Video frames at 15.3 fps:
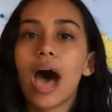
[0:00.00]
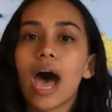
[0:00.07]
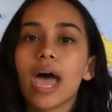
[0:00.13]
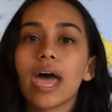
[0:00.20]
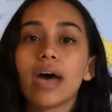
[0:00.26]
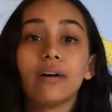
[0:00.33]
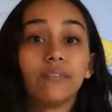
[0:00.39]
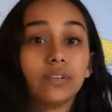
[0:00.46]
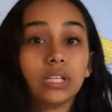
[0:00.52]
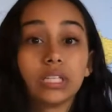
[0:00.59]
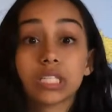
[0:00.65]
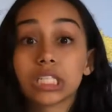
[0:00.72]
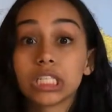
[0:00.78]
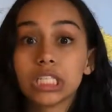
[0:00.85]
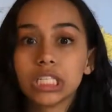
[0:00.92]
I have
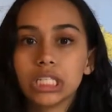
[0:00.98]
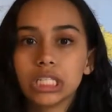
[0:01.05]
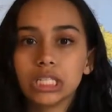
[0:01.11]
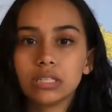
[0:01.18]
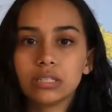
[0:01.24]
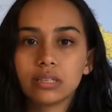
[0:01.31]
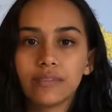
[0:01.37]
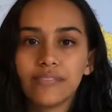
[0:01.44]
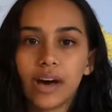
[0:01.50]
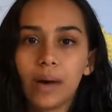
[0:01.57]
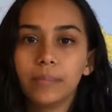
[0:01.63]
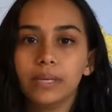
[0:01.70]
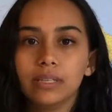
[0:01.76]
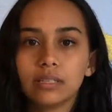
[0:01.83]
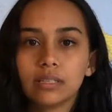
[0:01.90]
tons of
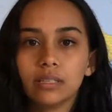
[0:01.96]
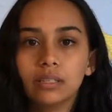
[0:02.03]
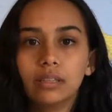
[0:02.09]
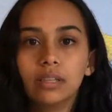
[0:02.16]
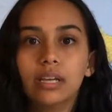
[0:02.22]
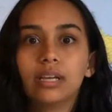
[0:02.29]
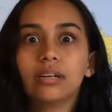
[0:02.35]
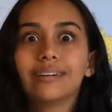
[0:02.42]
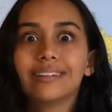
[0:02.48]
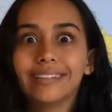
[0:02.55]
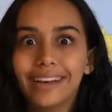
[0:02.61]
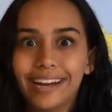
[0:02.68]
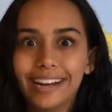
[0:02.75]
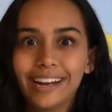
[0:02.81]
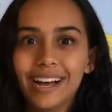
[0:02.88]
hobbies, like a
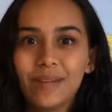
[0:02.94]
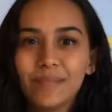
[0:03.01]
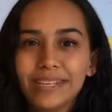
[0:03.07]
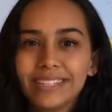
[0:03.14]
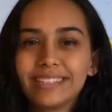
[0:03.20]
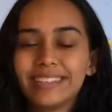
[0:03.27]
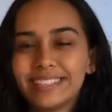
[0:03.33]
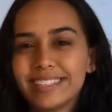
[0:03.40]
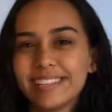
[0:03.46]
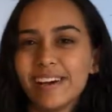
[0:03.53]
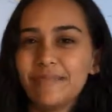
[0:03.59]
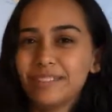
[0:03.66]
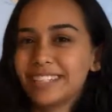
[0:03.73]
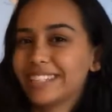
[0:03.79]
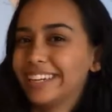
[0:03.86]
lot of hobbies. So
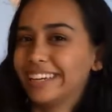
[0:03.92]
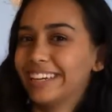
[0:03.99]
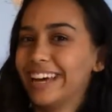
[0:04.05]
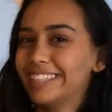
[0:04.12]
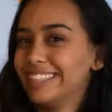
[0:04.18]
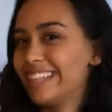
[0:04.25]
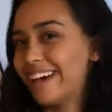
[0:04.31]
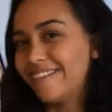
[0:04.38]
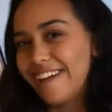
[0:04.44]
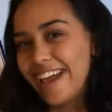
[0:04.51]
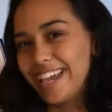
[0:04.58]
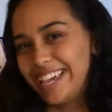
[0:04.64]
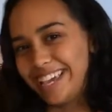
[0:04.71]
I'm just gonna cut to that right